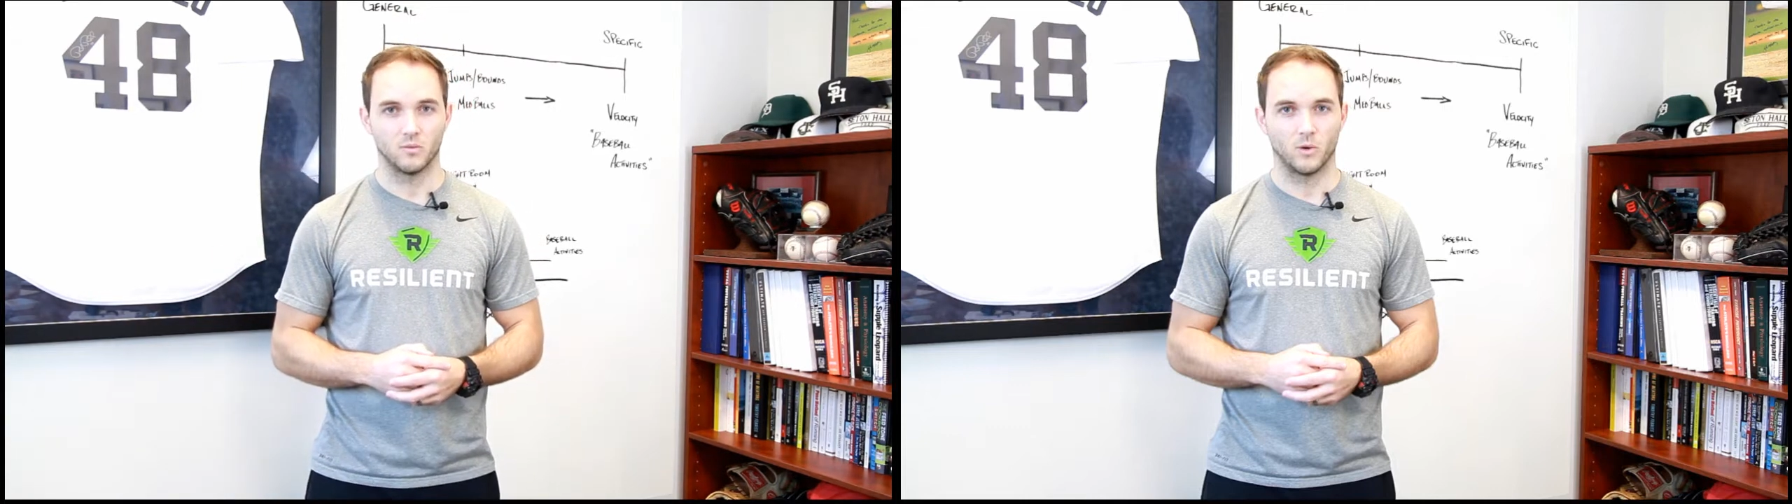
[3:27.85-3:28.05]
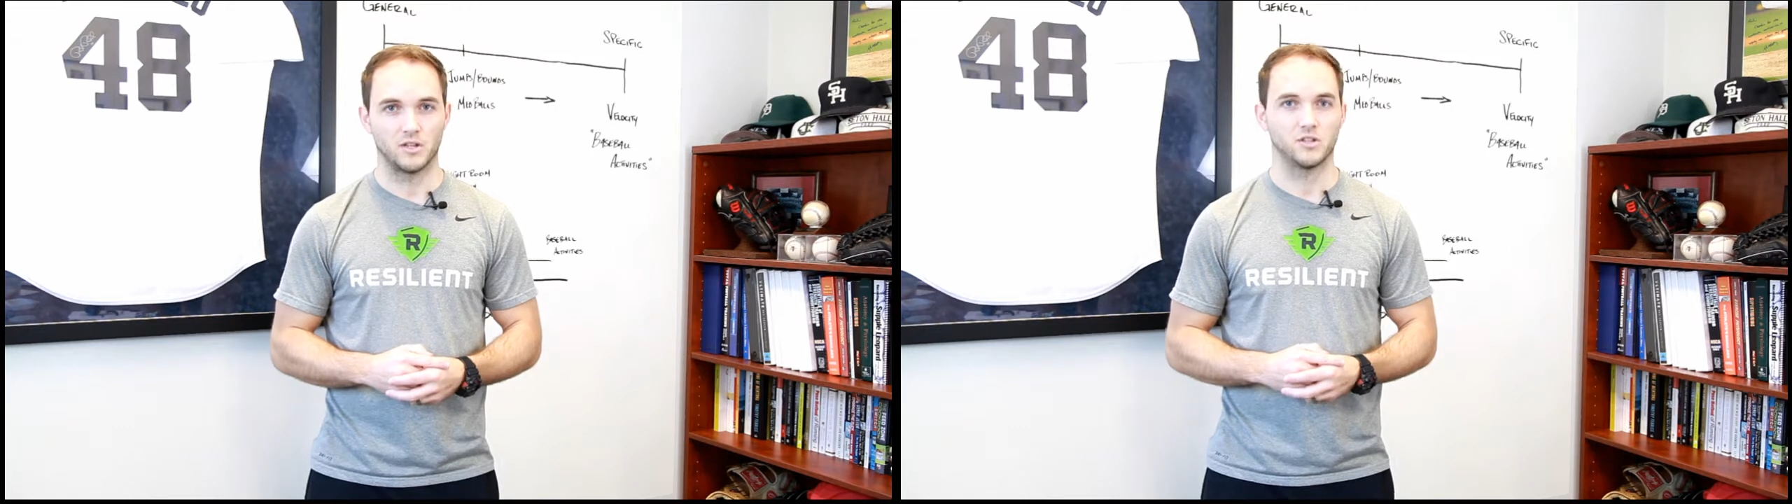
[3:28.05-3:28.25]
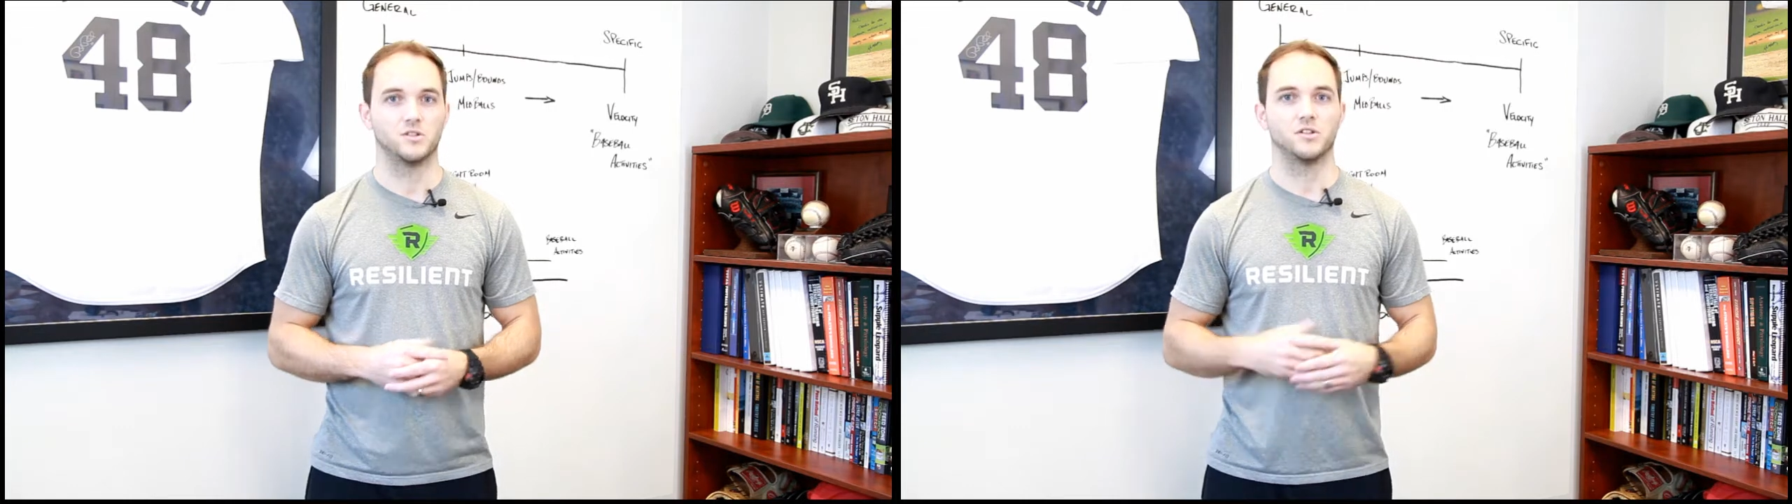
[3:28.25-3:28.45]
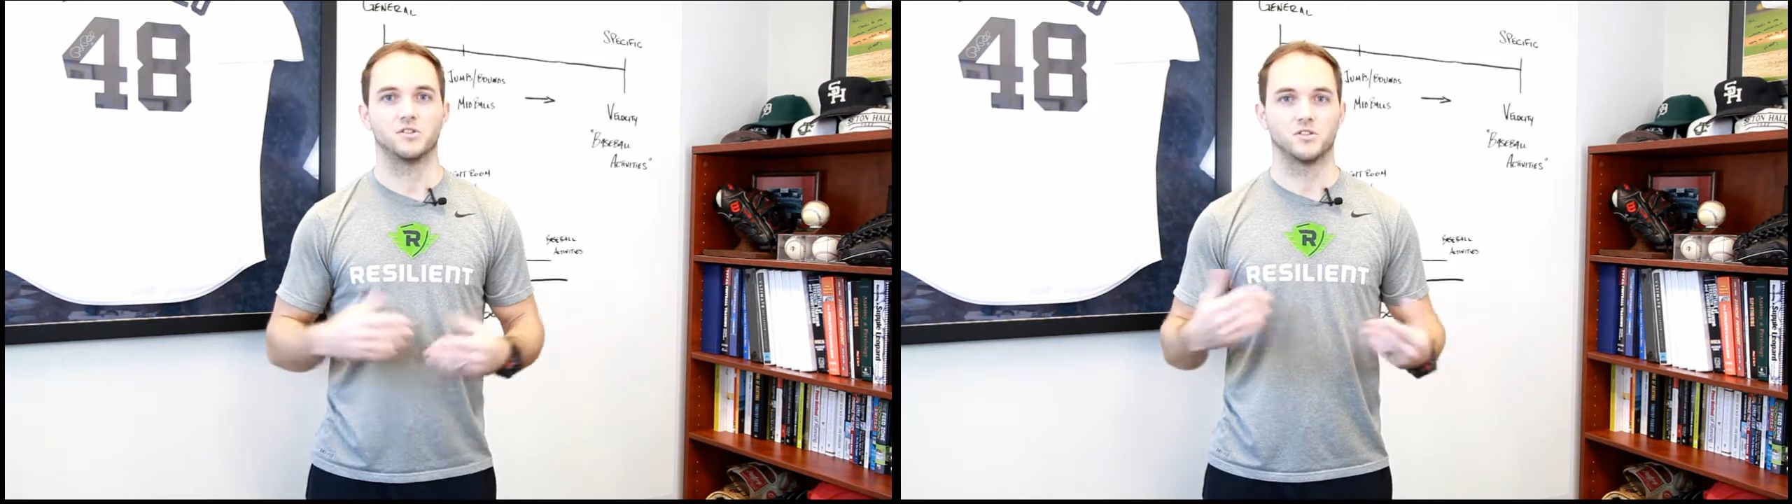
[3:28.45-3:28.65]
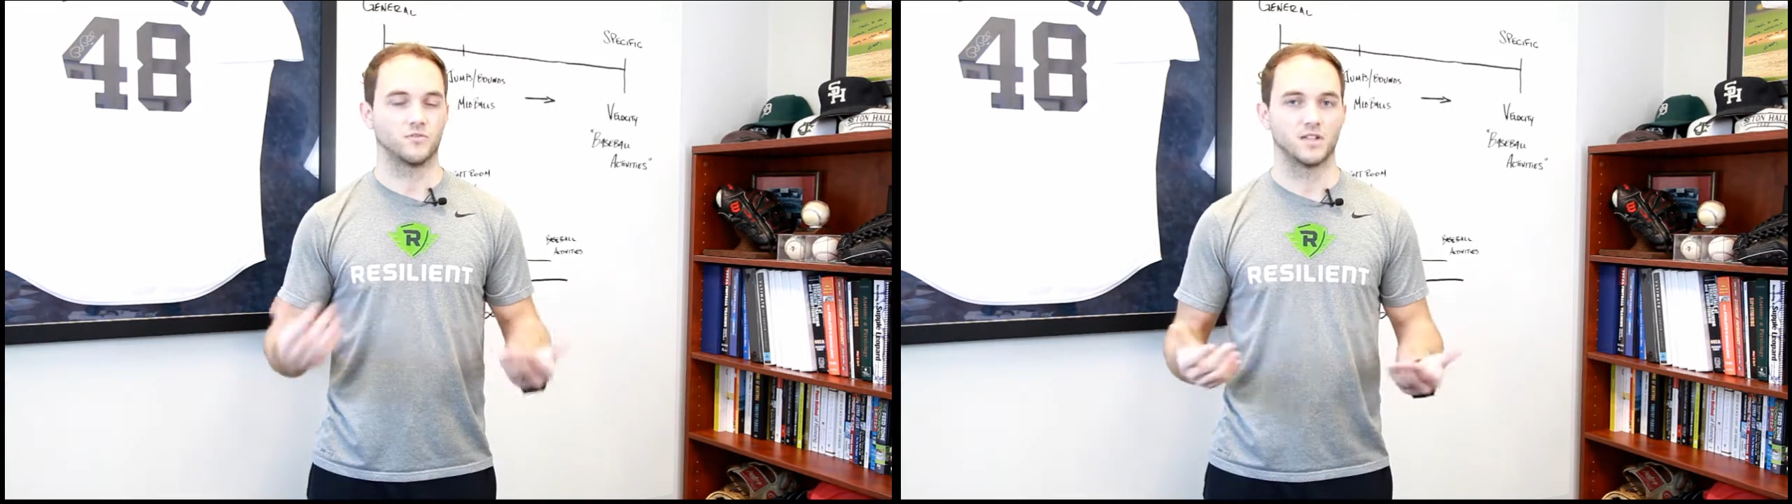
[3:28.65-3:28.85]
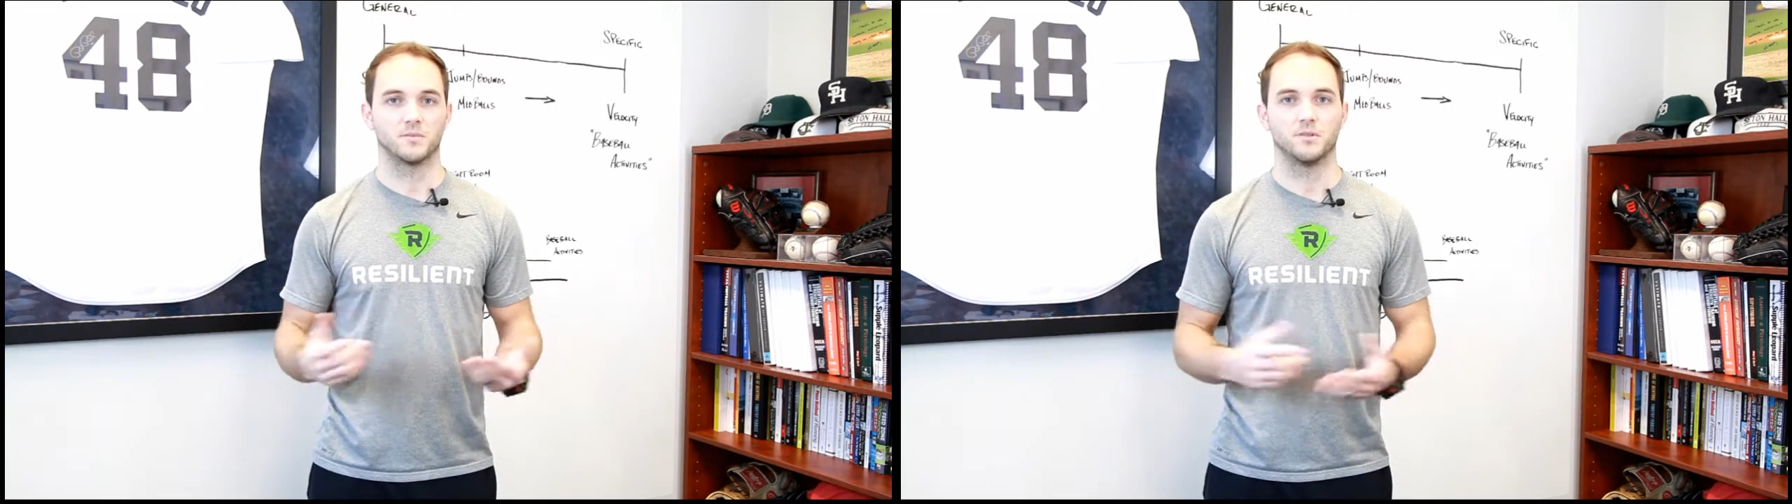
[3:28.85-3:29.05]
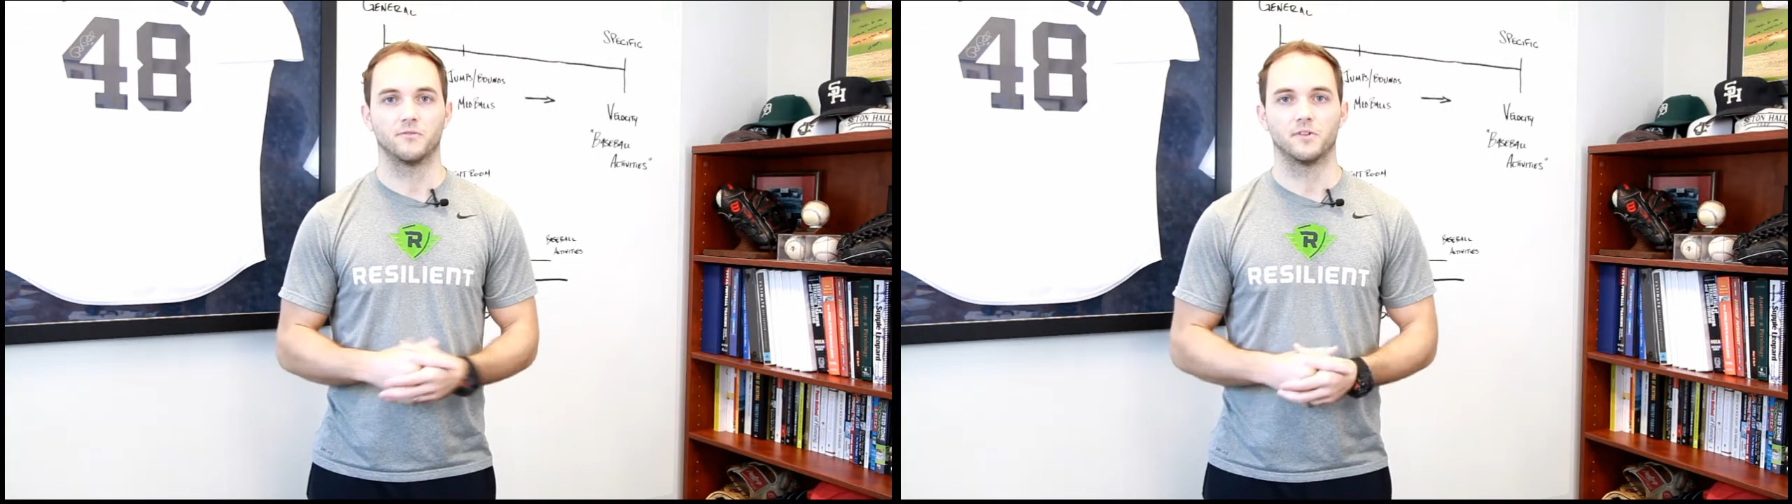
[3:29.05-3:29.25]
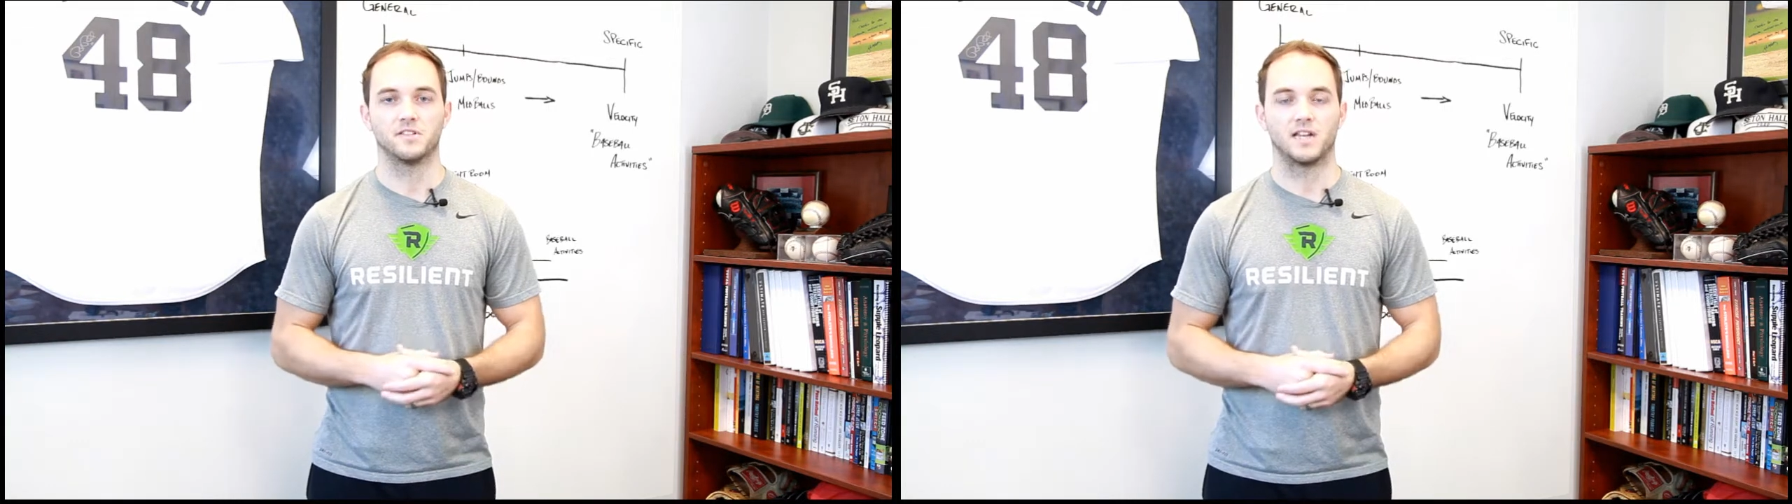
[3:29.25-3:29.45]
which is just recipe for
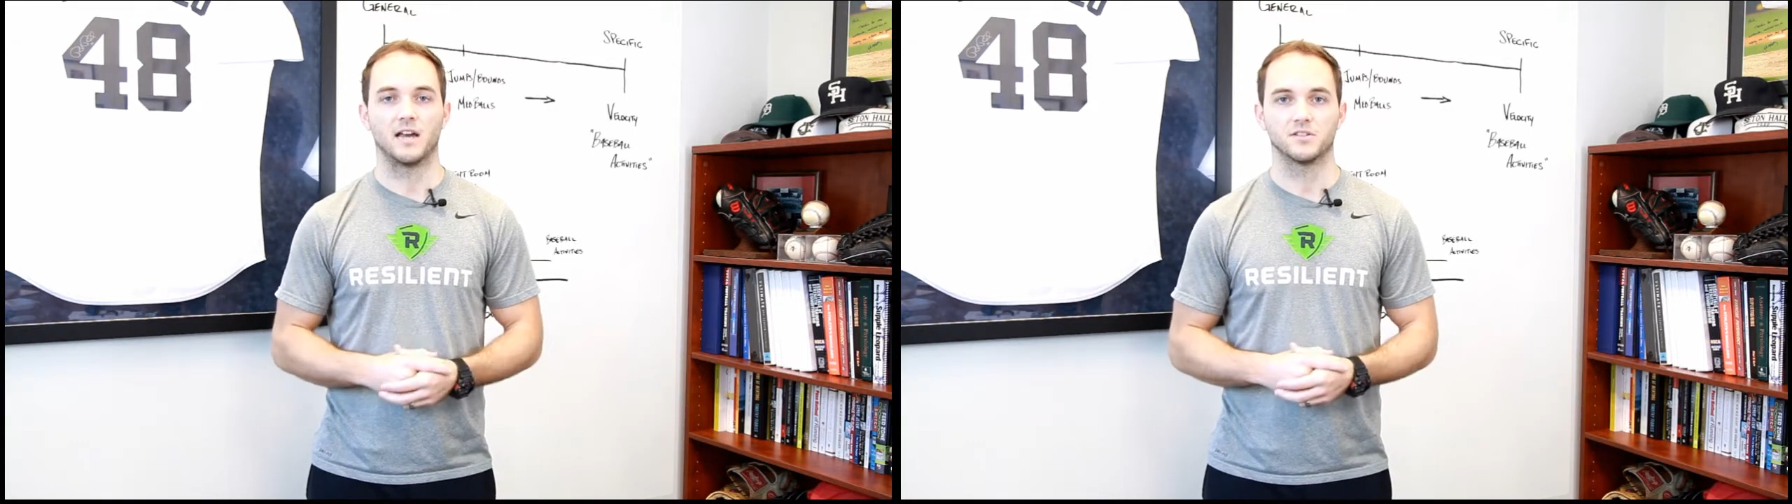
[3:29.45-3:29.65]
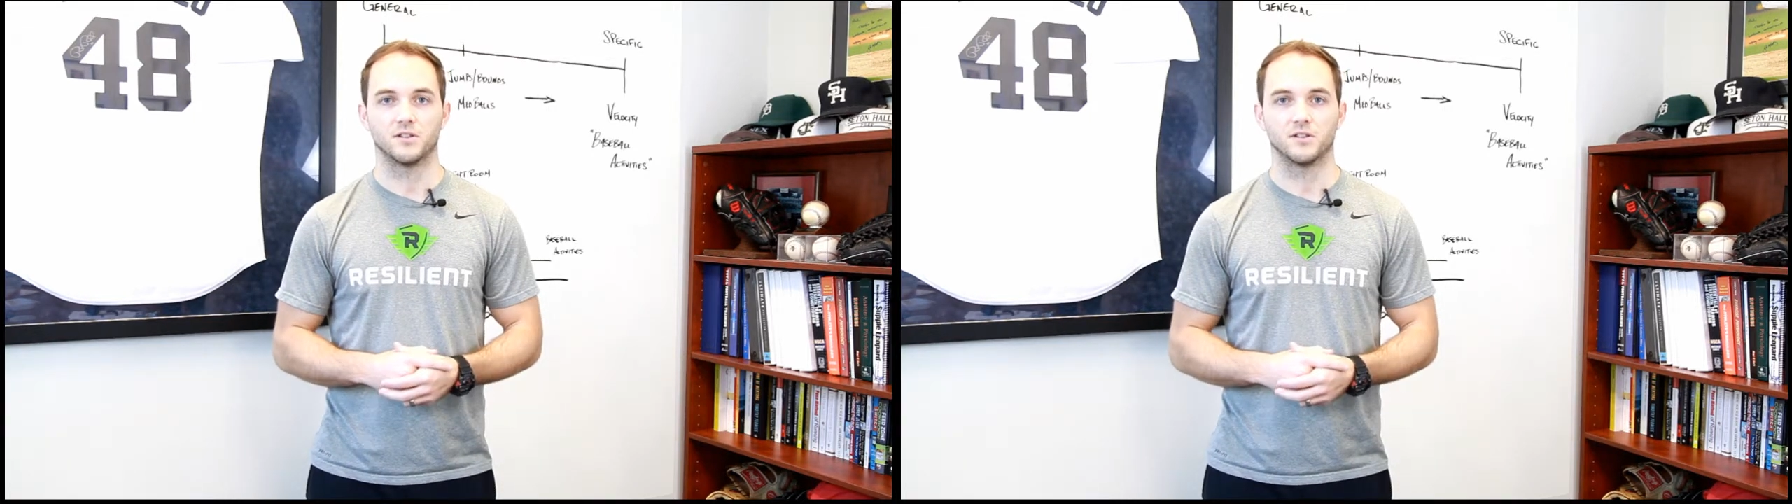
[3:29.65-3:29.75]
disaster